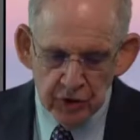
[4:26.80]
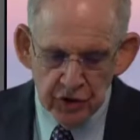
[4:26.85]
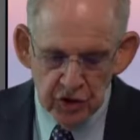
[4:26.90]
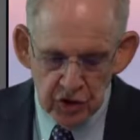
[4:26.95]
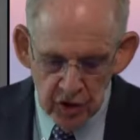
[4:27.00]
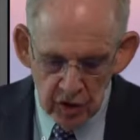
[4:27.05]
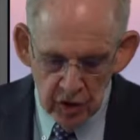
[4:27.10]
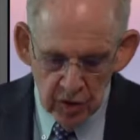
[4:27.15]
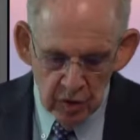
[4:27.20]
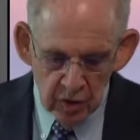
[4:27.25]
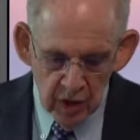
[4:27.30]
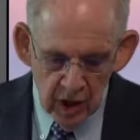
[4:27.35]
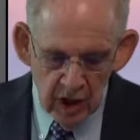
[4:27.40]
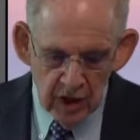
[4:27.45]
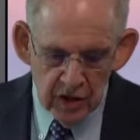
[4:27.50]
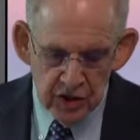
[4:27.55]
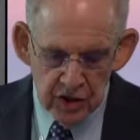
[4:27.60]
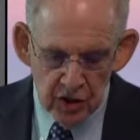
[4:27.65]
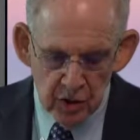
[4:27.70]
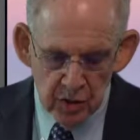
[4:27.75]
2
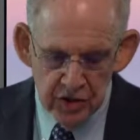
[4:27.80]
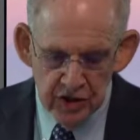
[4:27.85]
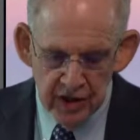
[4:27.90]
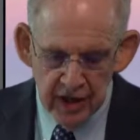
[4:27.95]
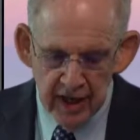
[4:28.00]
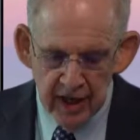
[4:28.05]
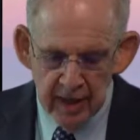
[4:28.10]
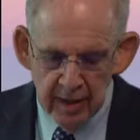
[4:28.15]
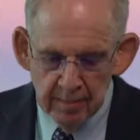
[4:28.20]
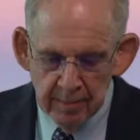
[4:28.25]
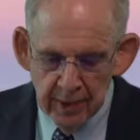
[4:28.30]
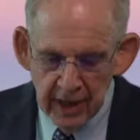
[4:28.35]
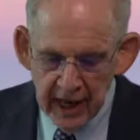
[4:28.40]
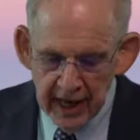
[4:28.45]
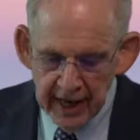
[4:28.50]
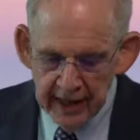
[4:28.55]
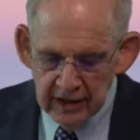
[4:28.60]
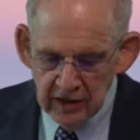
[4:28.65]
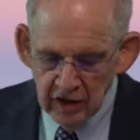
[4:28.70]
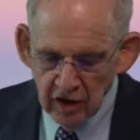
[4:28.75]
shows the
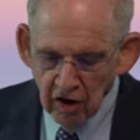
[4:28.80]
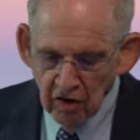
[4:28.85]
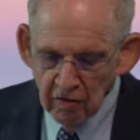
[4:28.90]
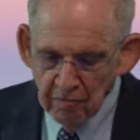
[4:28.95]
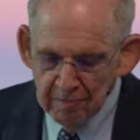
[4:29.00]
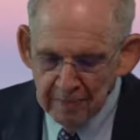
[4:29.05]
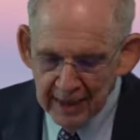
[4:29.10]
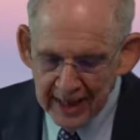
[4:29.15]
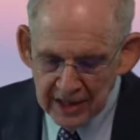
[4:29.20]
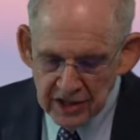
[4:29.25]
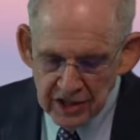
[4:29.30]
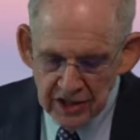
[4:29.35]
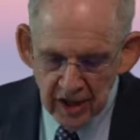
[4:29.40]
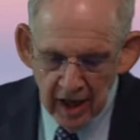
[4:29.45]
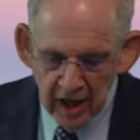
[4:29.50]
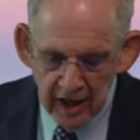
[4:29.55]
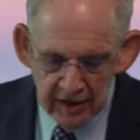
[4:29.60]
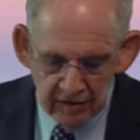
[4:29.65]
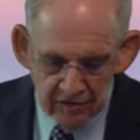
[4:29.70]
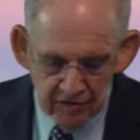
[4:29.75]
impact of
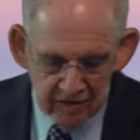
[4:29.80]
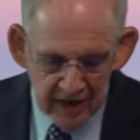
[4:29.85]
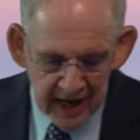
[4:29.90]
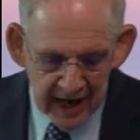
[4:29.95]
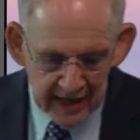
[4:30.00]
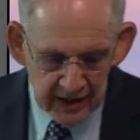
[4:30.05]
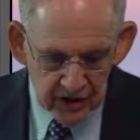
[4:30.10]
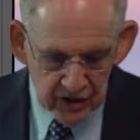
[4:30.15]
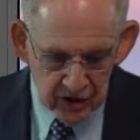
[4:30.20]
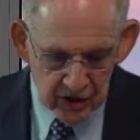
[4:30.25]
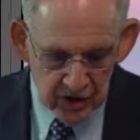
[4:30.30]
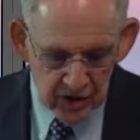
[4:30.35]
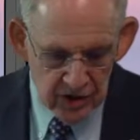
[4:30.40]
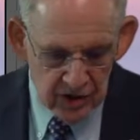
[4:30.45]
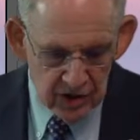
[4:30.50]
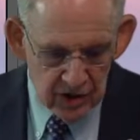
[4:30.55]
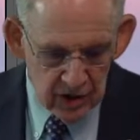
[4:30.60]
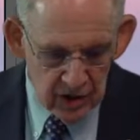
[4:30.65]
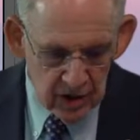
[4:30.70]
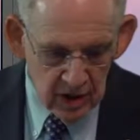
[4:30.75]
baseline
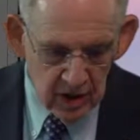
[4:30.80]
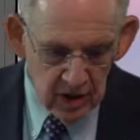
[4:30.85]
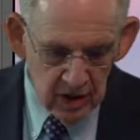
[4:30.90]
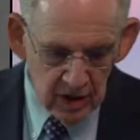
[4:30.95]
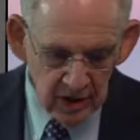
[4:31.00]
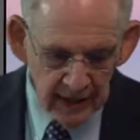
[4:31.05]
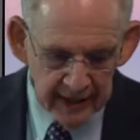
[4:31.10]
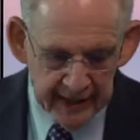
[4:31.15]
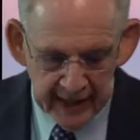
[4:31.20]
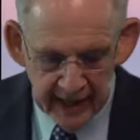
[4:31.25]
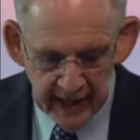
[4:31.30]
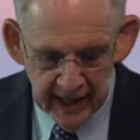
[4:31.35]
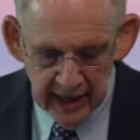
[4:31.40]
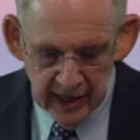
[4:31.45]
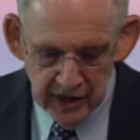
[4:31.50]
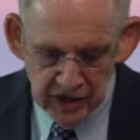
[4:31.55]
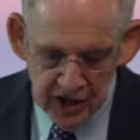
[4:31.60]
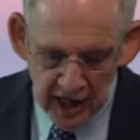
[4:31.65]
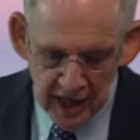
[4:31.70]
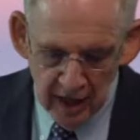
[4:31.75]
factors like
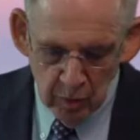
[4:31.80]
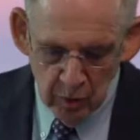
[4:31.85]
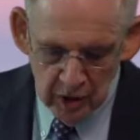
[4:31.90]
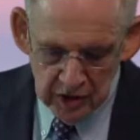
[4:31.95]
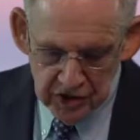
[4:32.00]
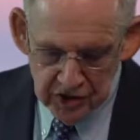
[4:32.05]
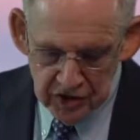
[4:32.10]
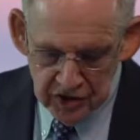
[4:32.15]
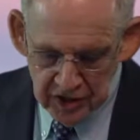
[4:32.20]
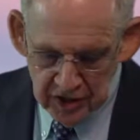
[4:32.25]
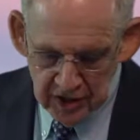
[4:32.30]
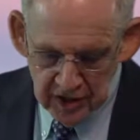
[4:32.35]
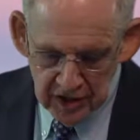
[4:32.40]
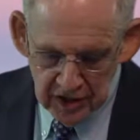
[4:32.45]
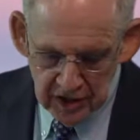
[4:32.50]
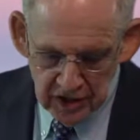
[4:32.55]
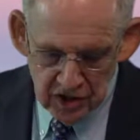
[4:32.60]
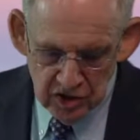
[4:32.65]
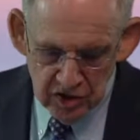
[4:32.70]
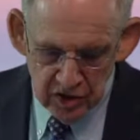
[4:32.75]
age, A1c,
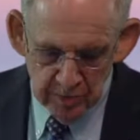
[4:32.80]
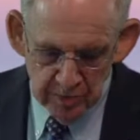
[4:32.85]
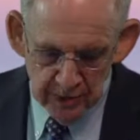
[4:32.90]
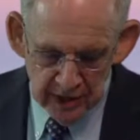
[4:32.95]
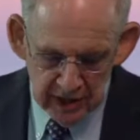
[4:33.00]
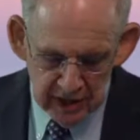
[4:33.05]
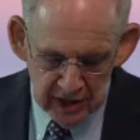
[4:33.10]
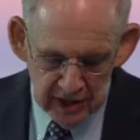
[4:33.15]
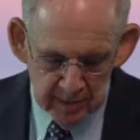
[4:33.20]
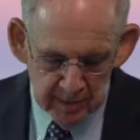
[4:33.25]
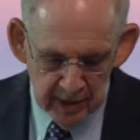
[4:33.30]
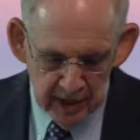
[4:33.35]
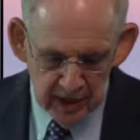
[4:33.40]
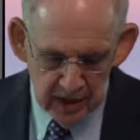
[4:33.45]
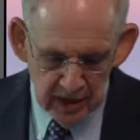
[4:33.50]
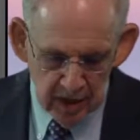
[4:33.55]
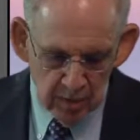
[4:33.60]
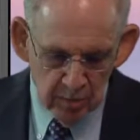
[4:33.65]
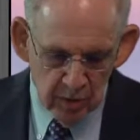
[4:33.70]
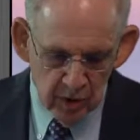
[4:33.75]
dyslipidemia,
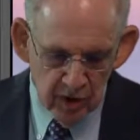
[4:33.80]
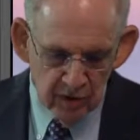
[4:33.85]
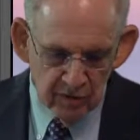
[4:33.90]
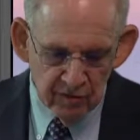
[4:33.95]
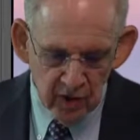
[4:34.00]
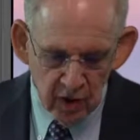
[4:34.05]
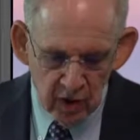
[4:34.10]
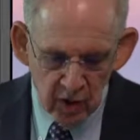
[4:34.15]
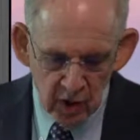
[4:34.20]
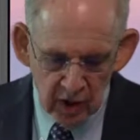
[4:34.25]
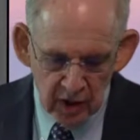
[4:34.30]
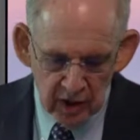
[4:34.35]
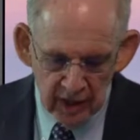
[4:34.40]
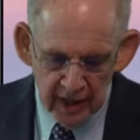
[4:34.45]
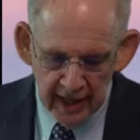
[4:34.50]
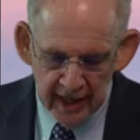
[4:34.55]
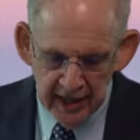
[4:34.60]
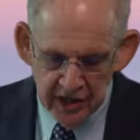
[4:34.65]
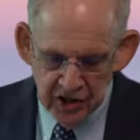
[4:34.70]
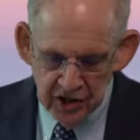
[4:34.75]
number of oral
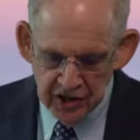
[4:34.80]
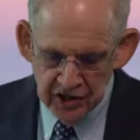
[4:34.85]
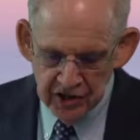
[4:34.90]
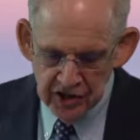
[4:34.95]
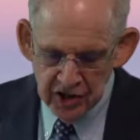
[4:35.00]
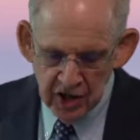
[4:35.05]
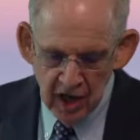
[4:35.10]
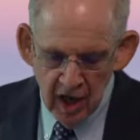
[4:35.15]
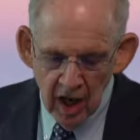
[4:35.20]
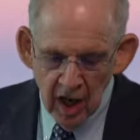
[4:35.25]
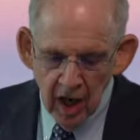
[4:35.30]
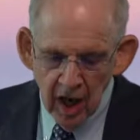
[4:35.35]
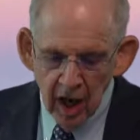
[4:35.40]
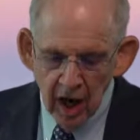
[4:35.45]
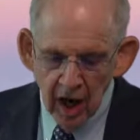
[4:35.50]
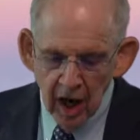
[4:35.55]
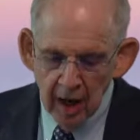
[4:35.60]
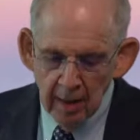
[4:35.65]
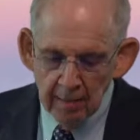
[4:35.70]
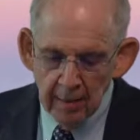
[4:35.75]
agents,
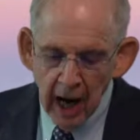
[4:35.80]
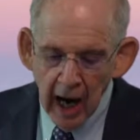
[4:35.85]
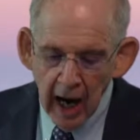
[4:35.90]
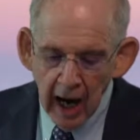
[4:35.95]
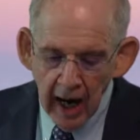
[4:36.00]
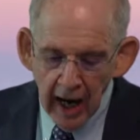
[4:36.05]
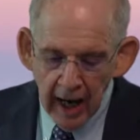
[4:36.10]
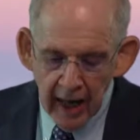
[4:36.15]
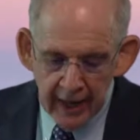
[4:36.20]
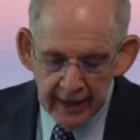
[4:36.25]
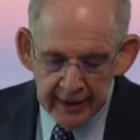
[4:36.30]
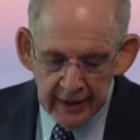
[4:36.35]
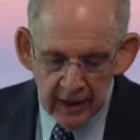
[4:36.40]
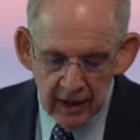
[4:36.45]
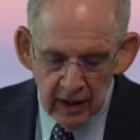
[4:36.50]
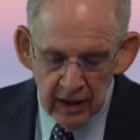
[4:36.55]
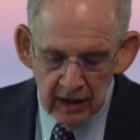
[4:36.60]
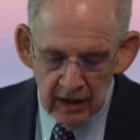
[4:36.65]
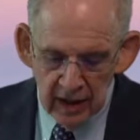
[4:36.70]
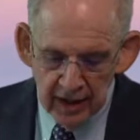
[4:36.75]
on
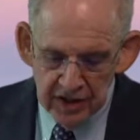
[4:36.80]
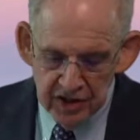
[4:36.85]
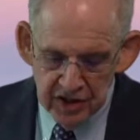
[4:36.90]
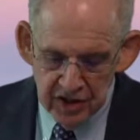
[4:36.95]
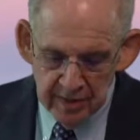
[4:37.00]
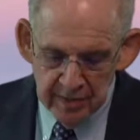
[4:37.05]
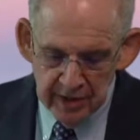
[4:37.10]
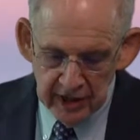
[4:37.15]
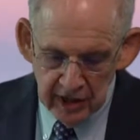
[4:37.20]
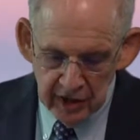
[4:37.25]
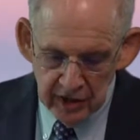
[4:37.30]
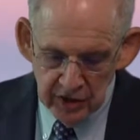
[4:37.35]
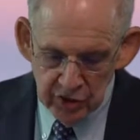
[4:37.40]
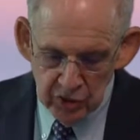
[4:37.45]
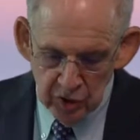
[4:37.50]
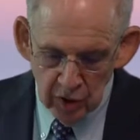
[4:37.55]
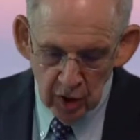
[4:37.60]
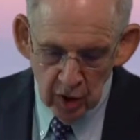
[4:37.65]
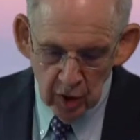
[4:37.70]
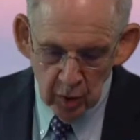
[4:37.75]
glycemic
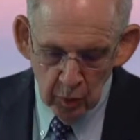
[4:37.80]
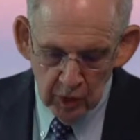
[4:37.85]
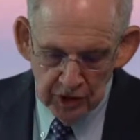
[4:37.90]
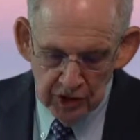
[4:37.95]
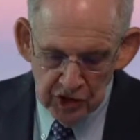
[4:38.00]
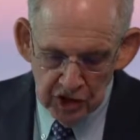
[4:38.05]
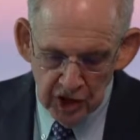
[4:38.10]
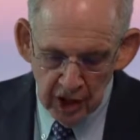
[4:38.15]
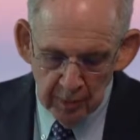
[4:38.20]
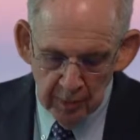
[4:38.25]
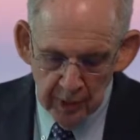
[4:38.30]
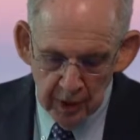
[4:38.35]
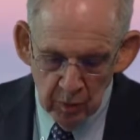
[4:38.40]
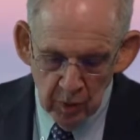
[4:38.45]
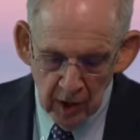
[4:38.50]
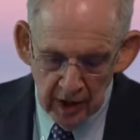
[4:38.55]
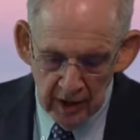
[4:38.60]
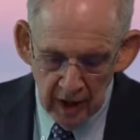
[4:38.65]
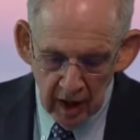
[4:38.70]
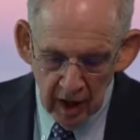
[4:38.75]
control with
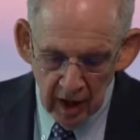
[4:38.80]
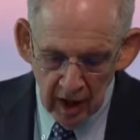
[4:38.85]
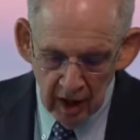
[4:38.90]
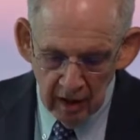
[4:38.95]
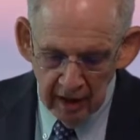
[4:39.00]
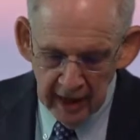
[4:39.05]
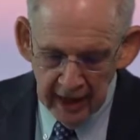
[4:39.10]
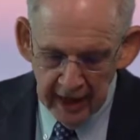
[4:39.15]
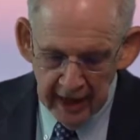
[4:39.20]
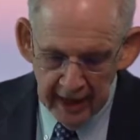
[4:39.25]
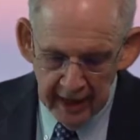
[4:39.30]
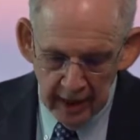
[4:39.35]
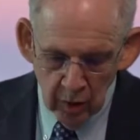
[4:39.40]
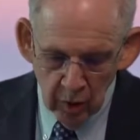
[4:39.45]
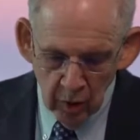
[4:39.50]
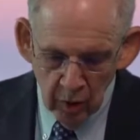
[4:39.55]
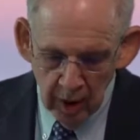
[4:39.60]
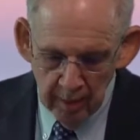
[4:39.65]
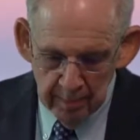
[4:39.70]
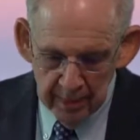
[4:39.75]
GLP-1RA
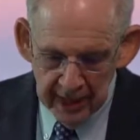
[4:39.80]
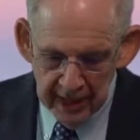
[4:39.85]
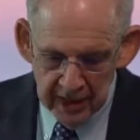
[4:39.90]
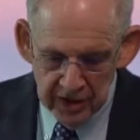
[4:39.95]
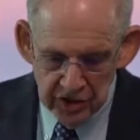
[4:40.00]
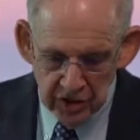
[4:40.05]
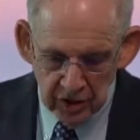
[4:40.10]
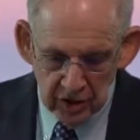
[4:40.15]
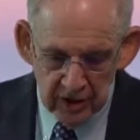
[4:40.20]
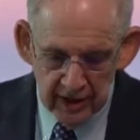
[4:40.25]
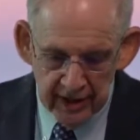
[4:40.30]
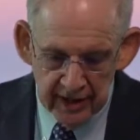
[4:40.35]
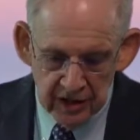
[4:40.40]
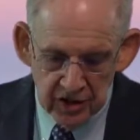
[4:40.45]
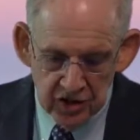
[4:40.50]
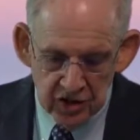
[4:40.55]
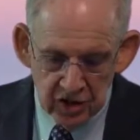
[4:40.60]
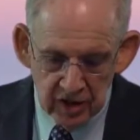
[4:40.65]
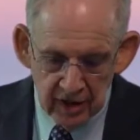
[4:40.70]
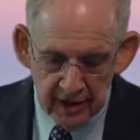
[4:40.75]
or basal
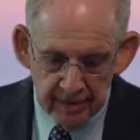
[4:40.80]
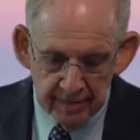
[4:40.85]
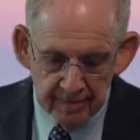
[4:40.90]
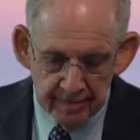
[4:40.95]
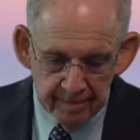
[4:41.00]
insulin.